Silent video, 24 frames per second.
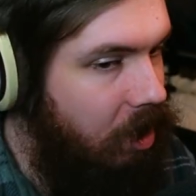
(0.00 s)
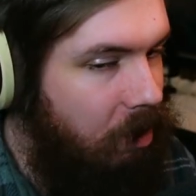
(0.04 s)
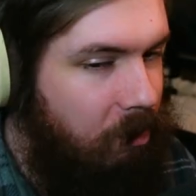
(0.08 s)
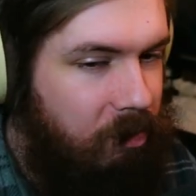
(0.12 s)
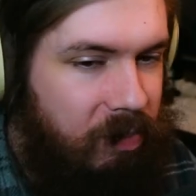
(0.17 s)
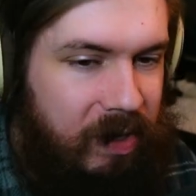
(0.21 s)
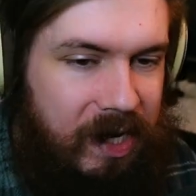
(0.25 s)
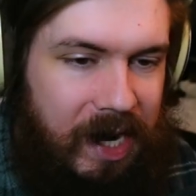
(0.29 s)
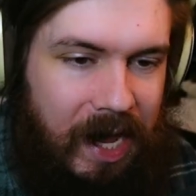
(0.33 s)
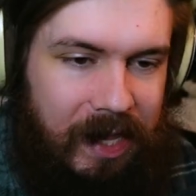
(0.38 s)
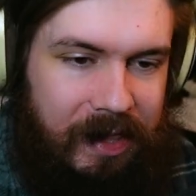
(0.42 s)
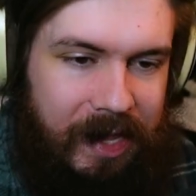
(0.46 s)

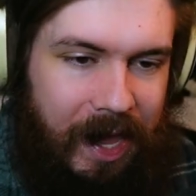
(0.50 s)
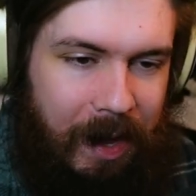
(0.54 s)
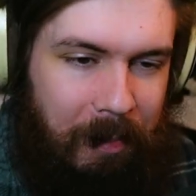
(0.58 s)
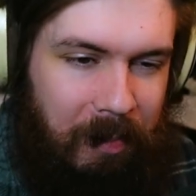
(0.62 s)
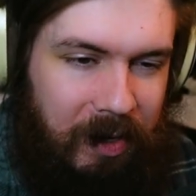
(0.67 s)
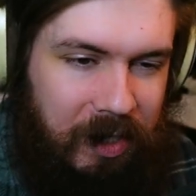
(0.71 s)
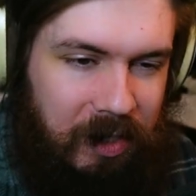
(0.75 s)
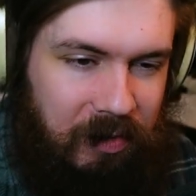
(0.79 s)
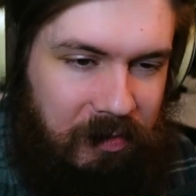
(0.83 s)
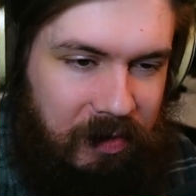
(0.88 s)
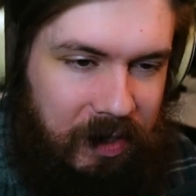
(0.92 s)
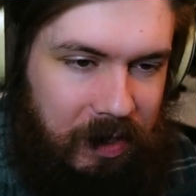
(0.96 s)
but not that
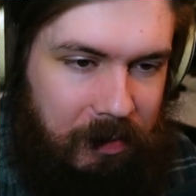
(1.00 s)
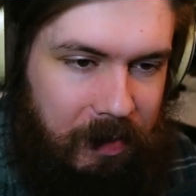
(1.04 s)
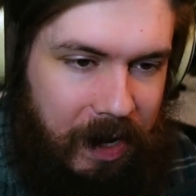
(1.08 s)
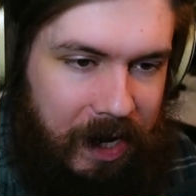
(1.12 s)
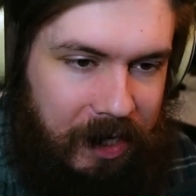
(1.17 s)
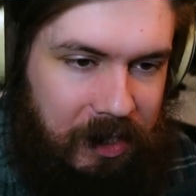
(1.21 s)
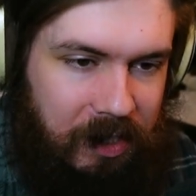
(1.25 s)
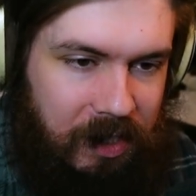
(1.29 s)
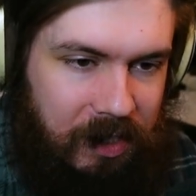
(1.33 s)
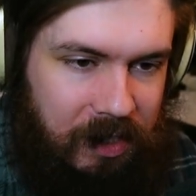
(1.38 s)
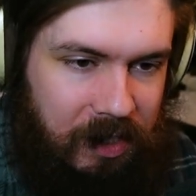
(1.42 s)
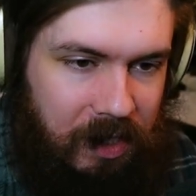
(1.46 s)
much
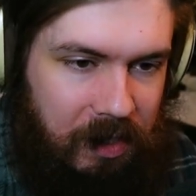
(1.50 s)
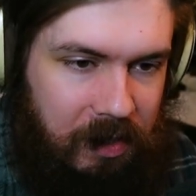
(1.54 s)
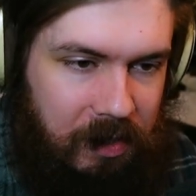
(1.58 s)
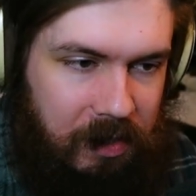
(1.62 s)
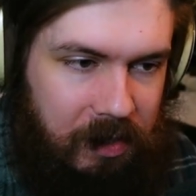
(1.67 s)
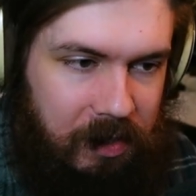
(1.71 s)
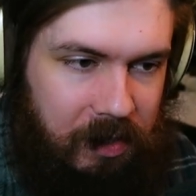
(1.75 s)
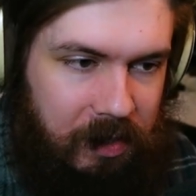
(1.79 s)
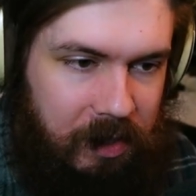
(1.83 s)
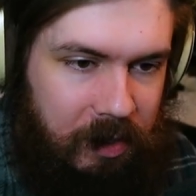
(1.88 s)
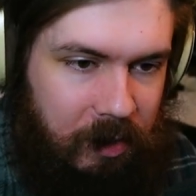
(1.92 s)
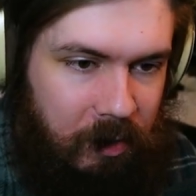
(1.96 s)
feedback, just a
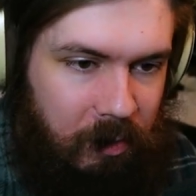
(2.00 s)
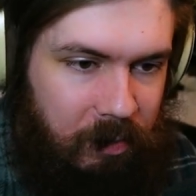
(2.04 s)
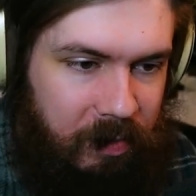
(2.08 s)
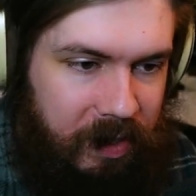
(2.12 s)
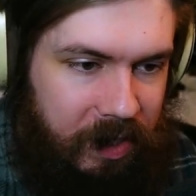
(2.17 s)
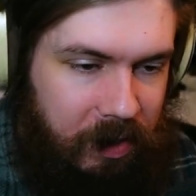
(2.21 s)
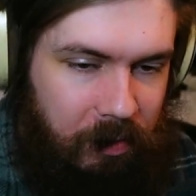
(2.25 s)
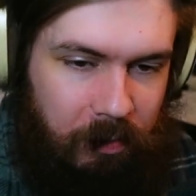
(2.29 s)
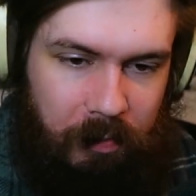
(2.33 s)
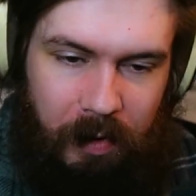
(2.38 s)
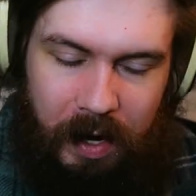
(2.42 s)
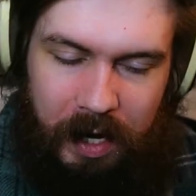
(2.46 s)
little
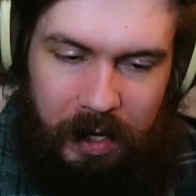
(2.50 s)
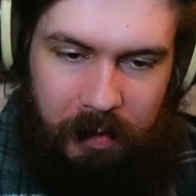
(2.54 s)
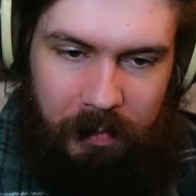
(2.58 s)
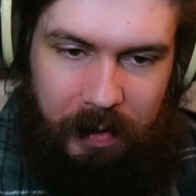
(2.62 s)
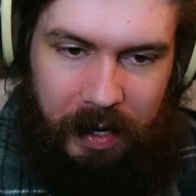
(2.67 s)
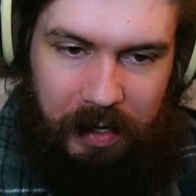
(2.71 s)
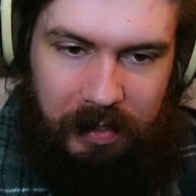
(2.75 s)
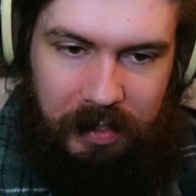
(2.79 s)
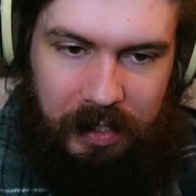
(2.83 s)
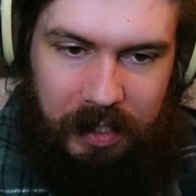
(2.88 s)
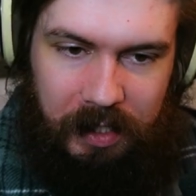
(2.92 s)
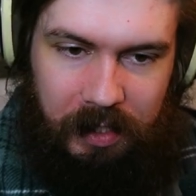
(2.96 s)
bit right
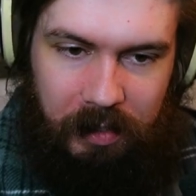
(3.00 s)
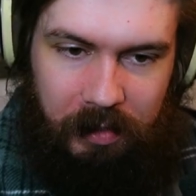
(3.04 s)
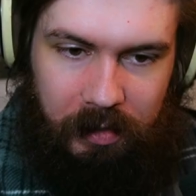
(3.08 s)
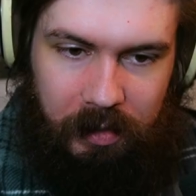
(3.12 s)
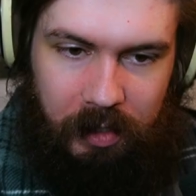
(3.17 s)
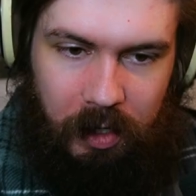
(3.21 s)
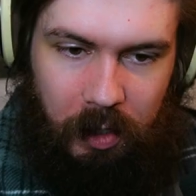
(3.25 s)
around here,